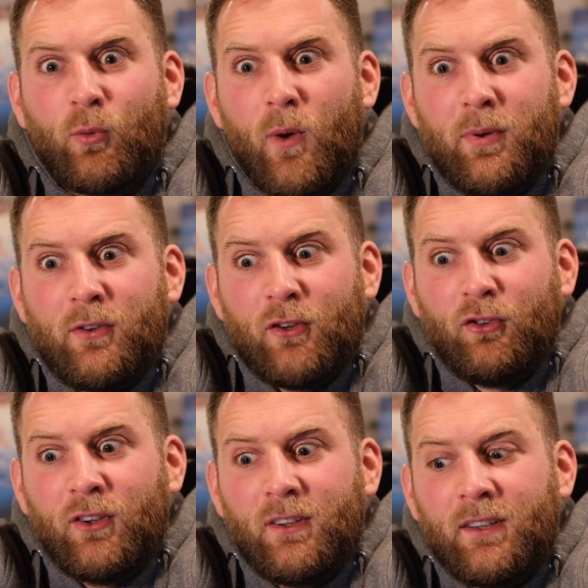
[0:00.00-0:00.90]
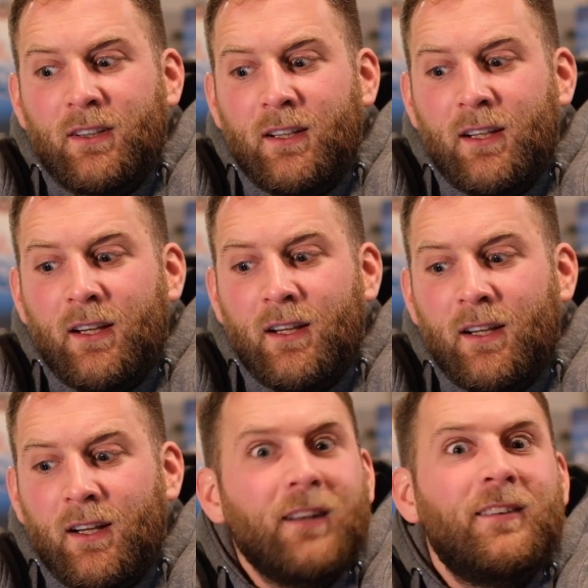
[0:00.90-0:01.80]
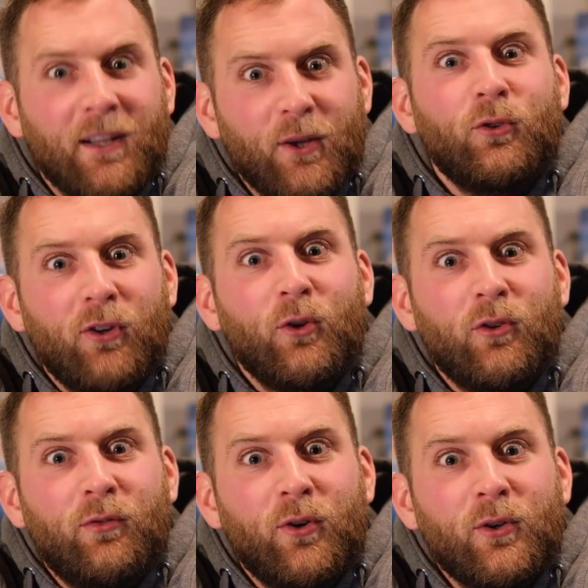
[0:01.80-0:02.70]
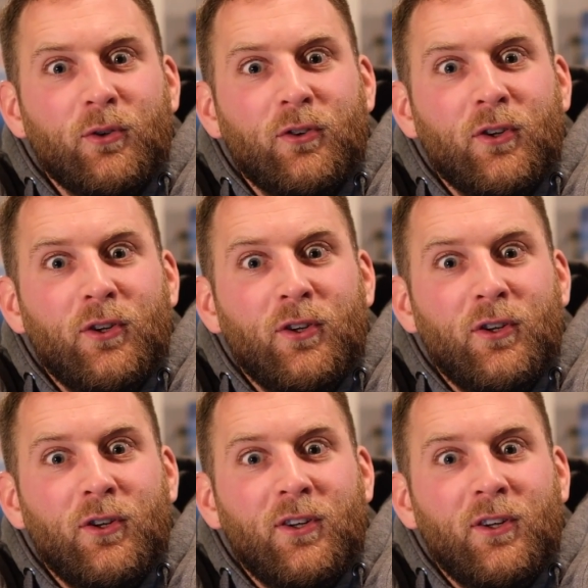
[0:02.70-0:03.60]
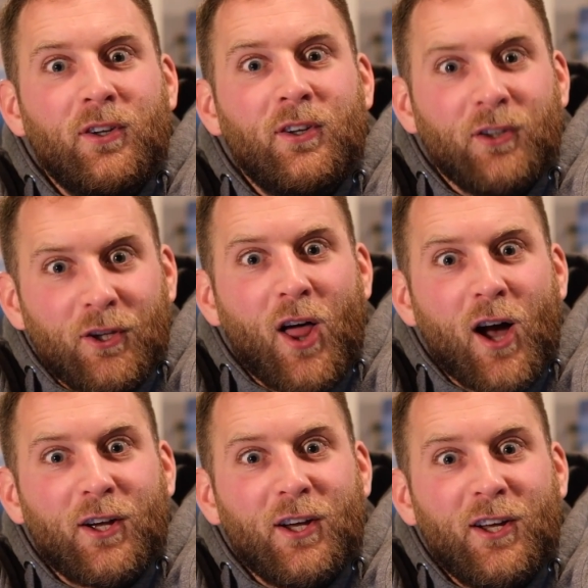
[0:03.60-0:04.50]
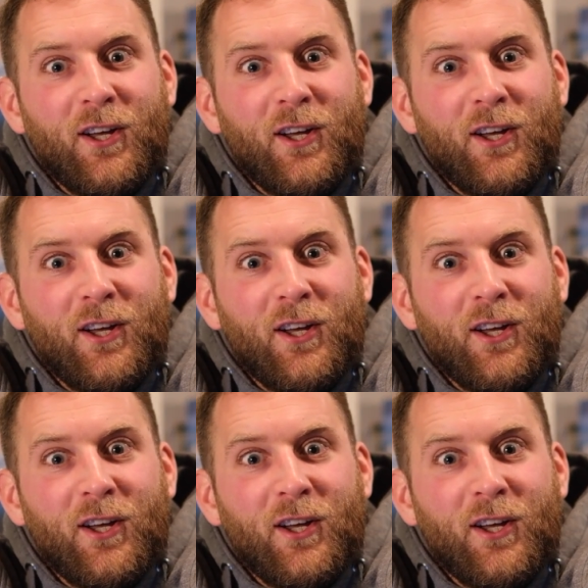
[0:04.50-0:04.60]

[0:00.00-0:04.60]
swim position, and take loads and loads of photos. Good luck.